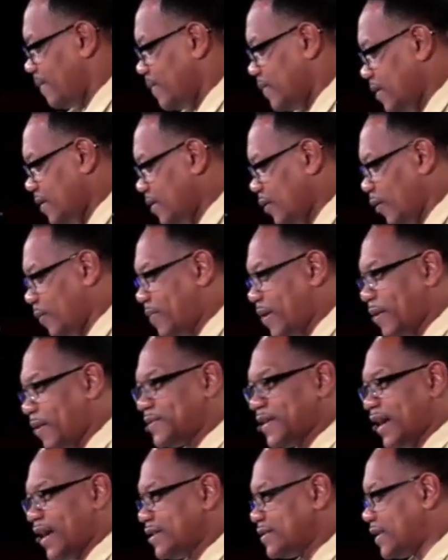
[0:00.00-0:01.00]
don't
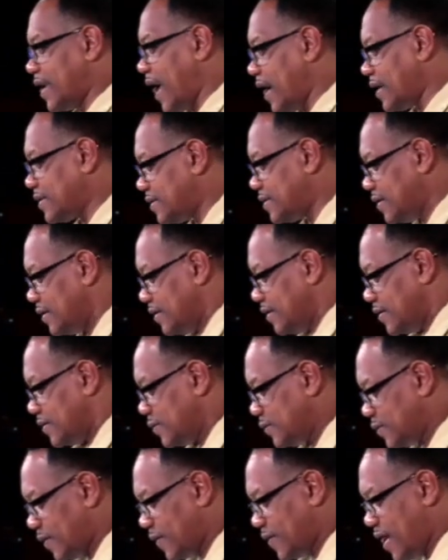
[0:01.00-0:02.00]
baptize in Acts
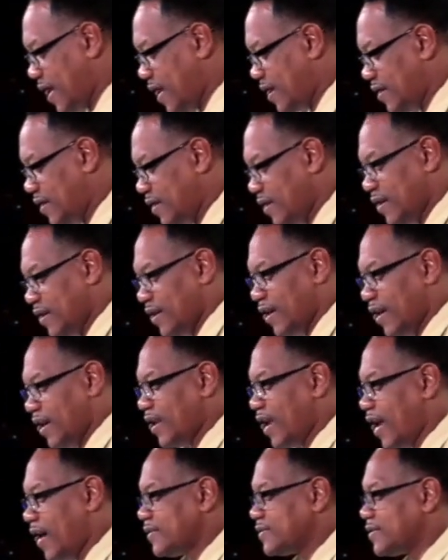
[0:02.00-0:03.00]
2:38. And
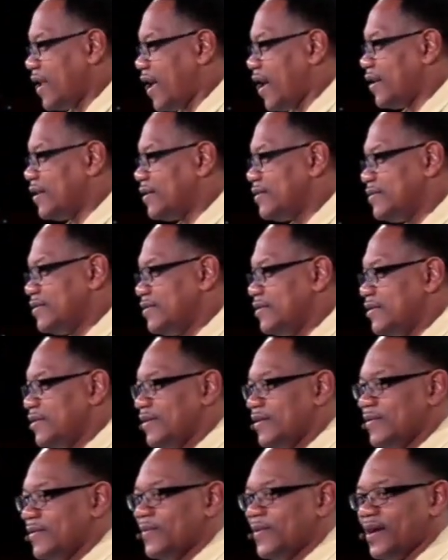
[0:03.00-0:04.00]
I was like,
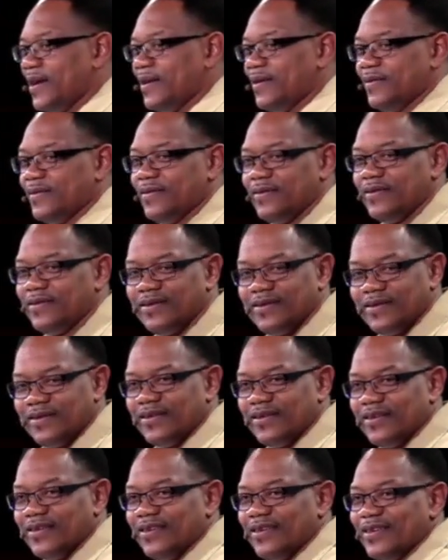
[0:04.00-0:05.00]
well,
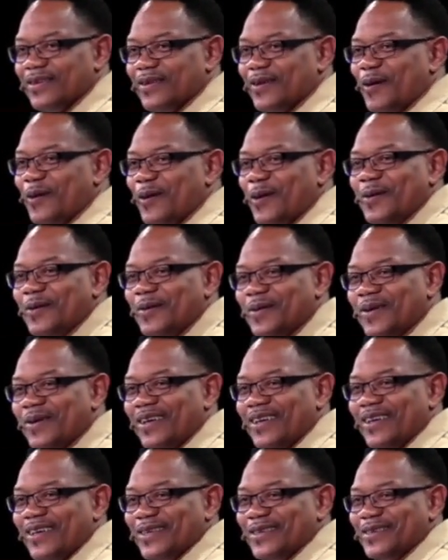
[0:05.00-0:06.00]
you know,
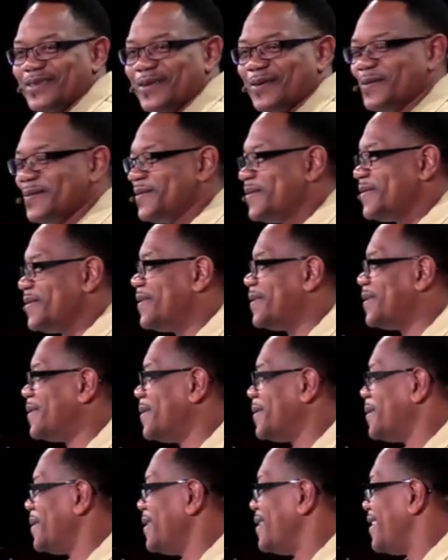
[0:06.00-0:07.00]
so
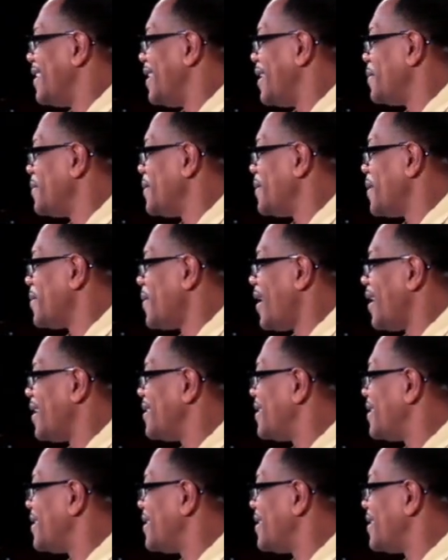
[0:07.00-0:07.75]
am I